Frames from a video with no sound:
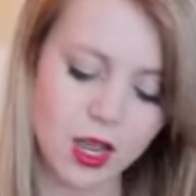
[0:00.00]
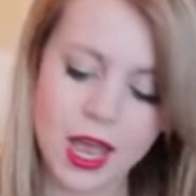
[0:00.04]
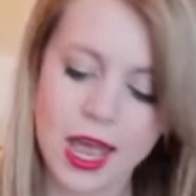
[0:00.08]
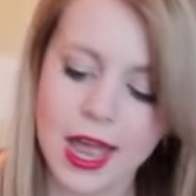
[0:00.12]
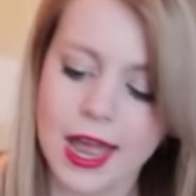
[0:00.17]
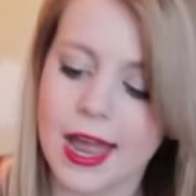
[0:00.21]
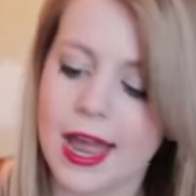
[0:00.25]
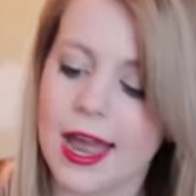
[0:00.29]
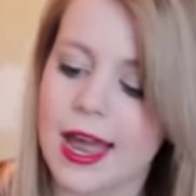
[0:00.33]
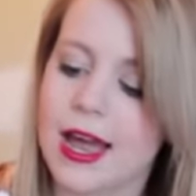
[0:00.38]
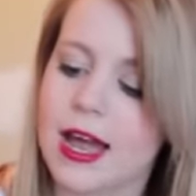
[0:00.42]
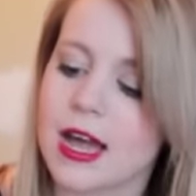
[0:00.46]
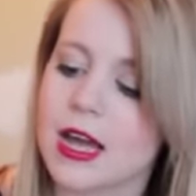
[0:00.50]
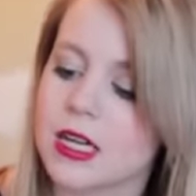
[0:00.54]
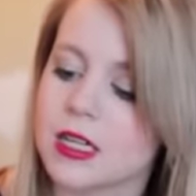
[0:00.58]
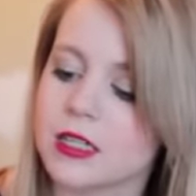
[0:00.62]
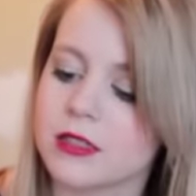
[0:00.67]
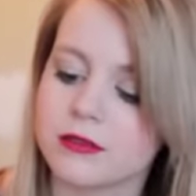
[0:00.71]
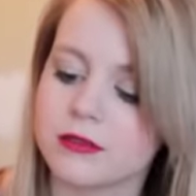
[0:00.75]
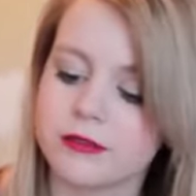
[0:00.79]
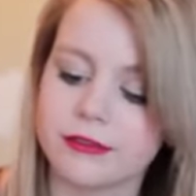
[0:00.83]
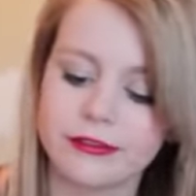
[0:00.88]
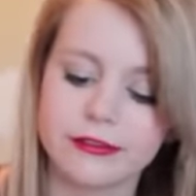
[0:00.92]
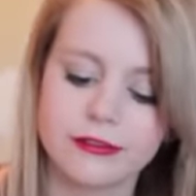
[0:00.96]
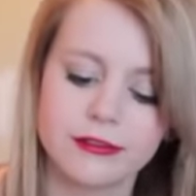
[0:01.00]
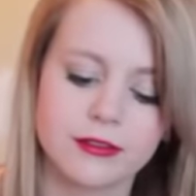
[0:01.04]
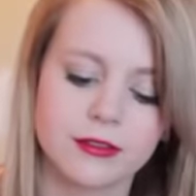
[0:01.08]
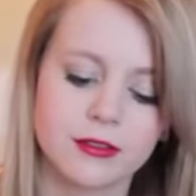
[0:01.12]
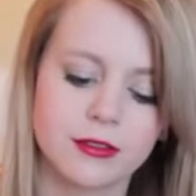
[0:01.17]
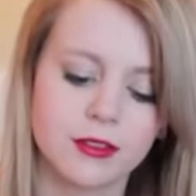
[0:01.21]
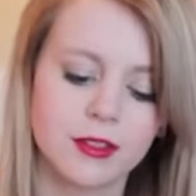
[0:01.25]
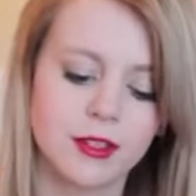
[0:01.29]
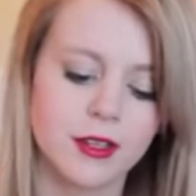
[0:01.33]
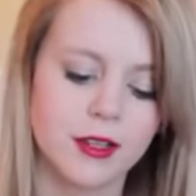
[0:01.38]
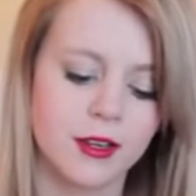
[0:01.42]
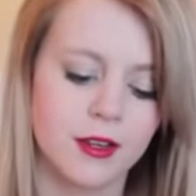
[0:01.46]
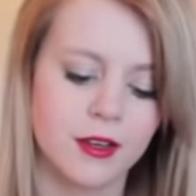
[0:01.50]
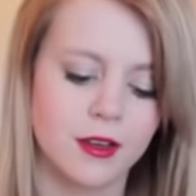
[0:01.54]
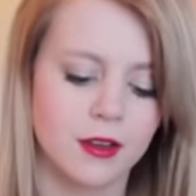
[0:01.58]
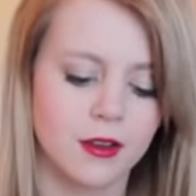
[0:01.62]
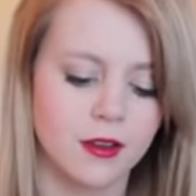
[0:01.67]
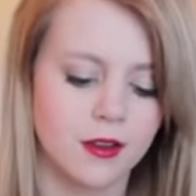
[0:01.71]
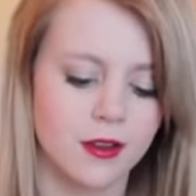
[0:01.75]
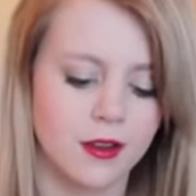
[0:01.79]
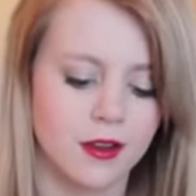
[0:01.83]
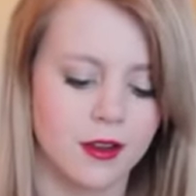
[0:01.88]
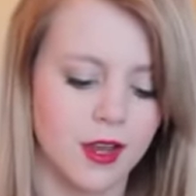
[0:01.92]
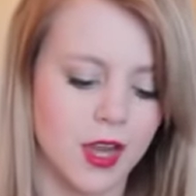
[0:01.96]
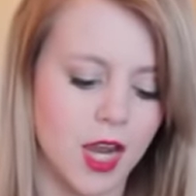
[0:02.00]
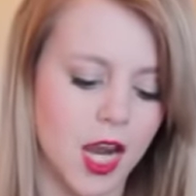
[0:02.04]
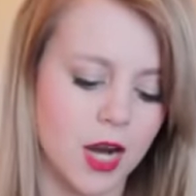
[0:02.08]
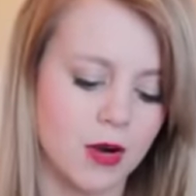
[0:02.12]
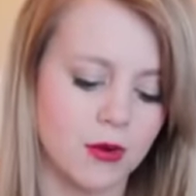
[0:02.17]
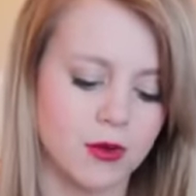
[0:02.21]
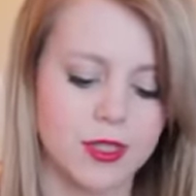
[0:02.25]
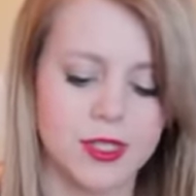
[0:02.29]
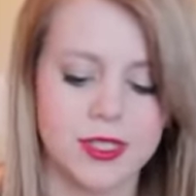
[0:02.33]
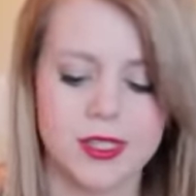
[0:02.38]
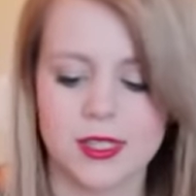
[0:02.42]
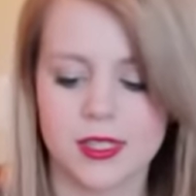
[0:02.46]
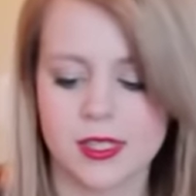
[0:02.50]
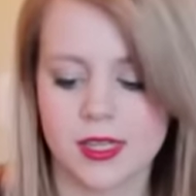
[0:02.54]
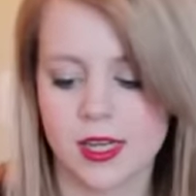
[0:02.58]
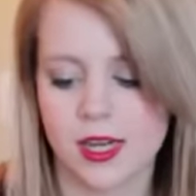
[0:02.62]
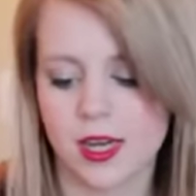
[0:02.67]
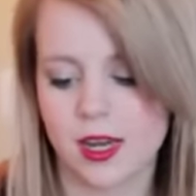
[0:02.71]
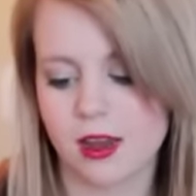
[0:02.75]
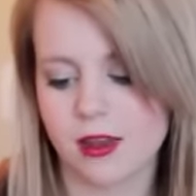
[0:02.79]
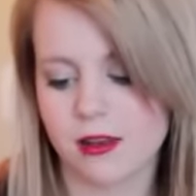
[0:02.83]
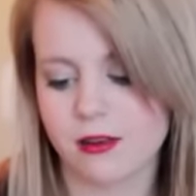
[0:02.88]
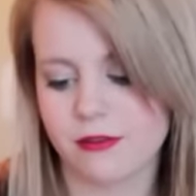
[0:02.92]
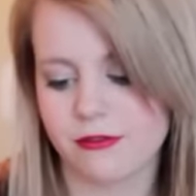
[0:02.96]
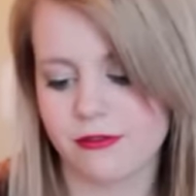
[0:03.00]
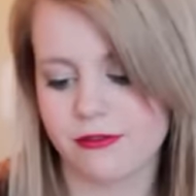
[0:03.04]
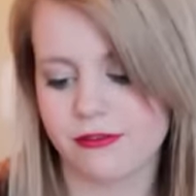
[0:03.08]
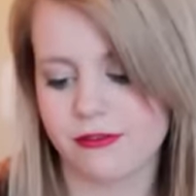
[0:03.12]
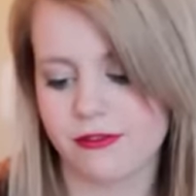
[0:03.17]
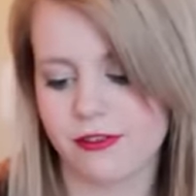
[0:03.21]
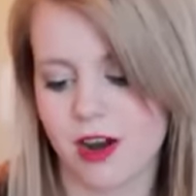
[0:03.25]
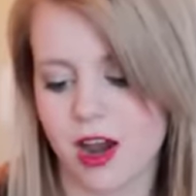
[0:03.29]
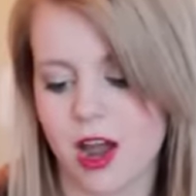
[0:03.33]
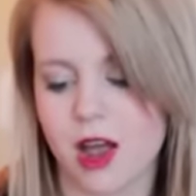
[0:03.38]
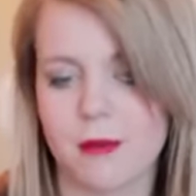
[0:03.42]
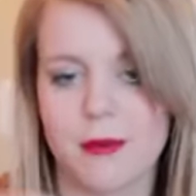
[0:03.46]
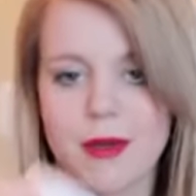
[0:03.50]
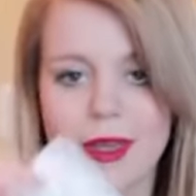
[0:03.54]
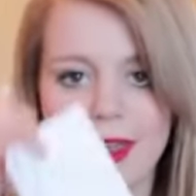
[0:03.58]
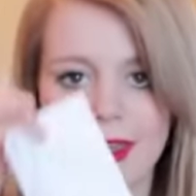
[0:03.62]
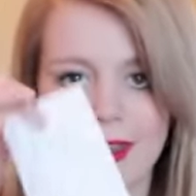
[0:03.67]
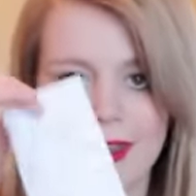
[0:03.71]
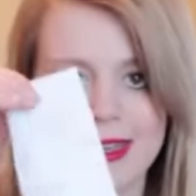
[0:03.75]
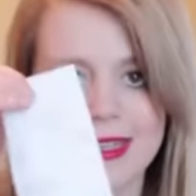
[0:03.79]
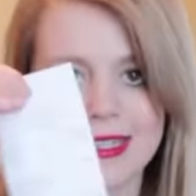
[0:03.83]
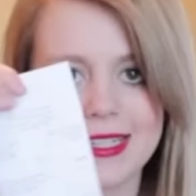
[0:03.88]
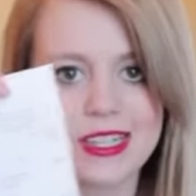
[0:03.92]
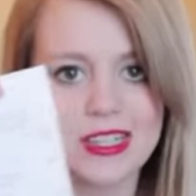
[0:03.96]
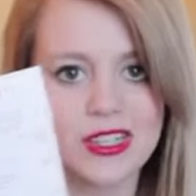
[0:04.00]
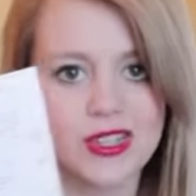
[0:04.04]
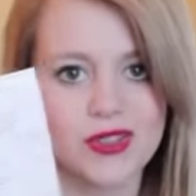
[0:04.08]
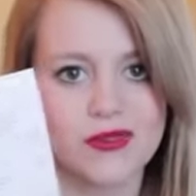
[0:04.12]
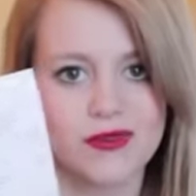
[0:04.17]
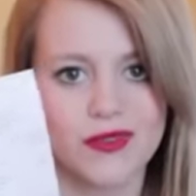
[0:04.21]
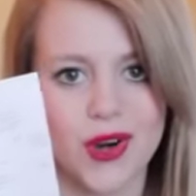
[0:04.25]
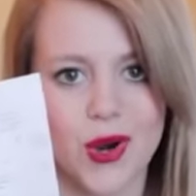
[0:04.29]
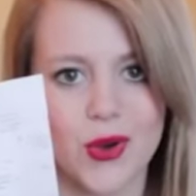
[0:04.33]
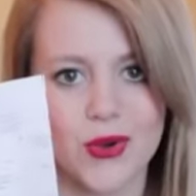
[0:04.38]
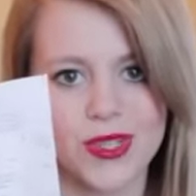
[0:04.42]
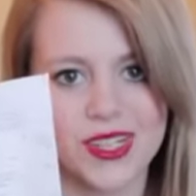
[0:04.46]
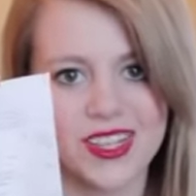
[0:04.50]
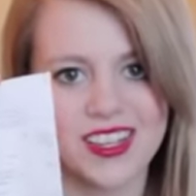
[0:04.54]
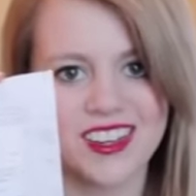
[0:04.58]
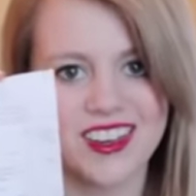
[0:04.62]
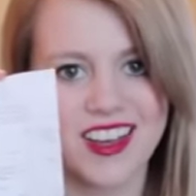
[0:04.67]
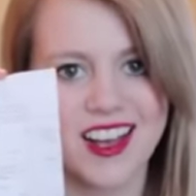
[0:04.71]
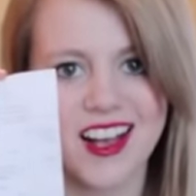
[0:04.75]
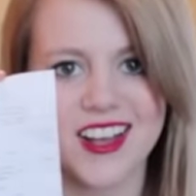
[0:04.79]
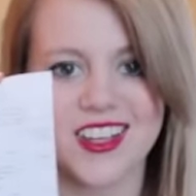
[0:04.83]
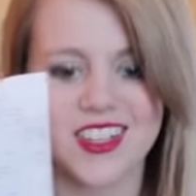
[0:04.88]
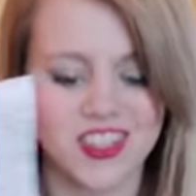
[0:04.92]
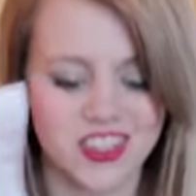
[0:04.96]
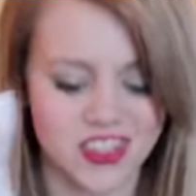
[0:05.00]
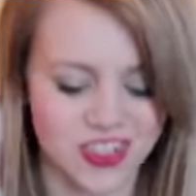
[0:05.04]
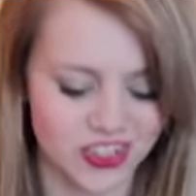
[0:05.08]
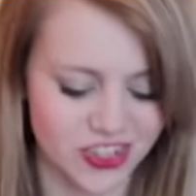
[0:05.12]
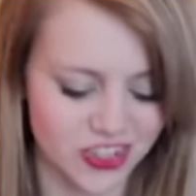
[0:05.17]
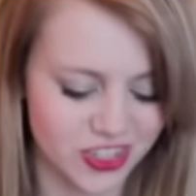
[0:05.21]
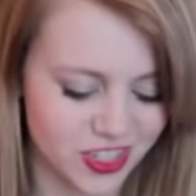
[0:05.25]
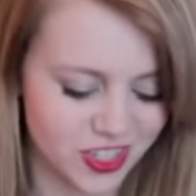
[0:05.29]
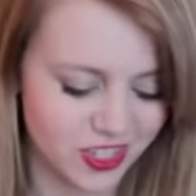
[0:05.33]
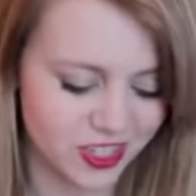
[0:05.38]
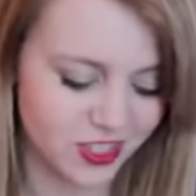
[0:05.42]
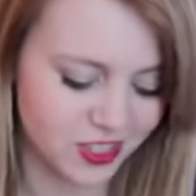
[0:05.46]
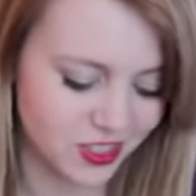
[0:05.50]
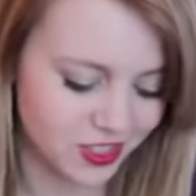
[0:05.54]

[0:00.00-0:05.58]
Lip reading: I have a receipt from Andy's Frozen Custard.